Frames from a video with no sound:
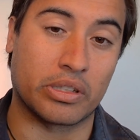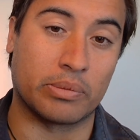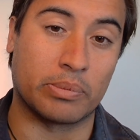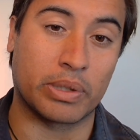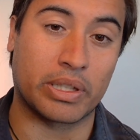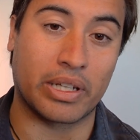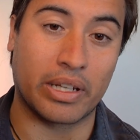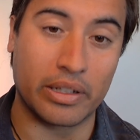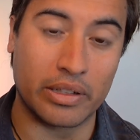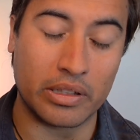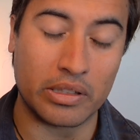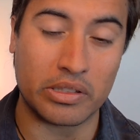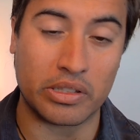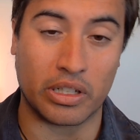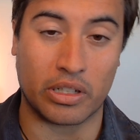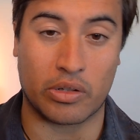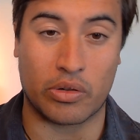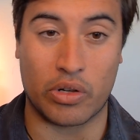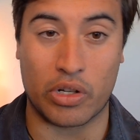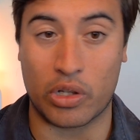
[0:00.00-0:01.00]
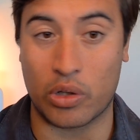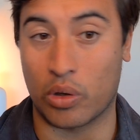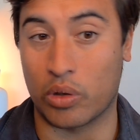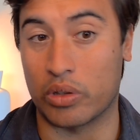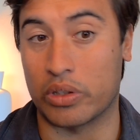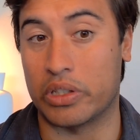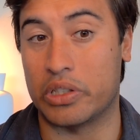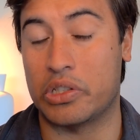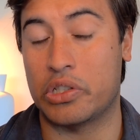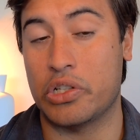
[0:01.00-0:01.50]
McKinnon Secondary
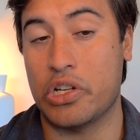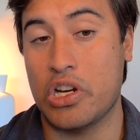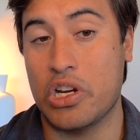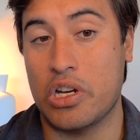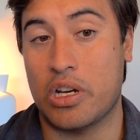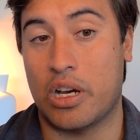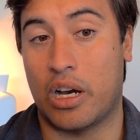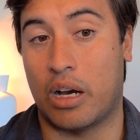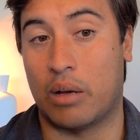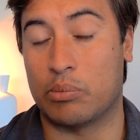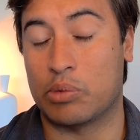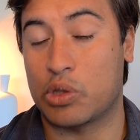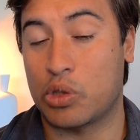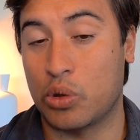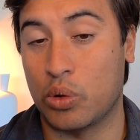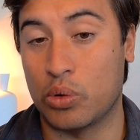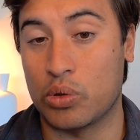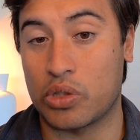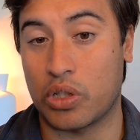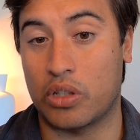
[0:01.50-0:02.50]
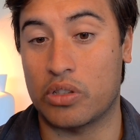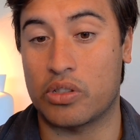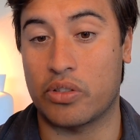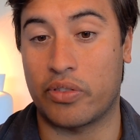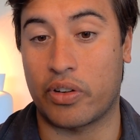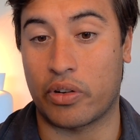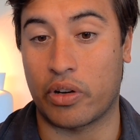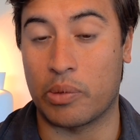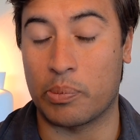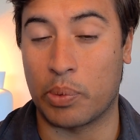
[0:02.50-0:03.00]
College, school zones are
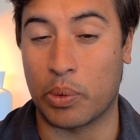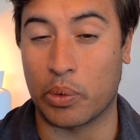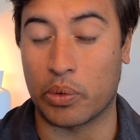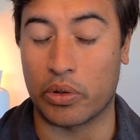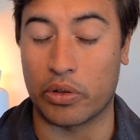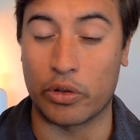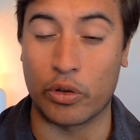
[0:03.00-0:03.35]
very important.